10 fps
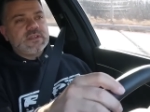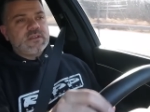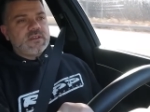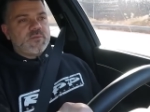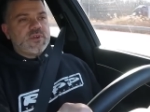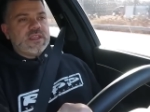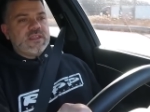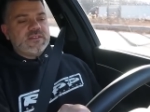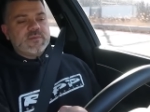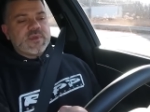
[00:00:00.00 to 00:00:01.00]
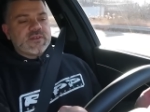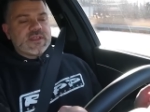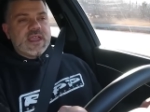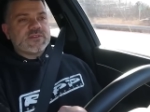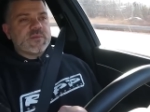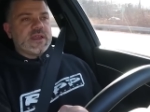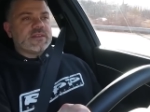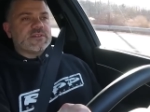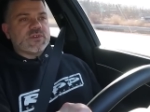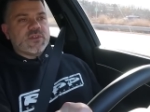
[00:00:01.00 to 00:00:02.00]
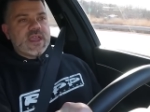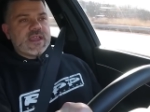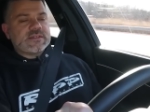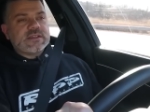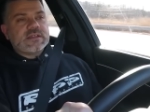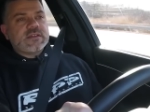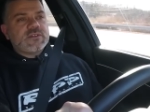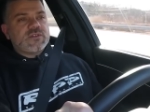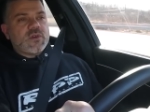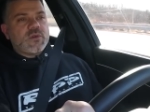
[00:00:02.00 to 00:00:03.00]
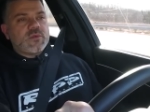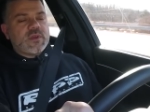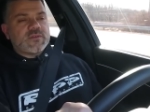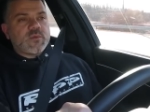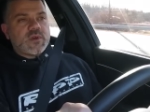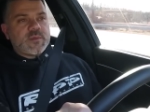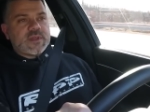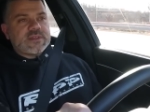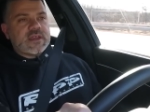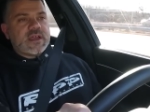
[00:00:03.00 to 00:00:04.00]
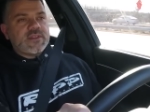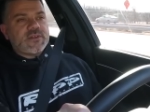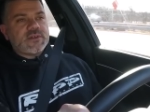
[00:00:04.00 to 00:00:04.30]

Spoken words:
Pretty easy, better gas mileage, all that. So we don't have to worry about that either.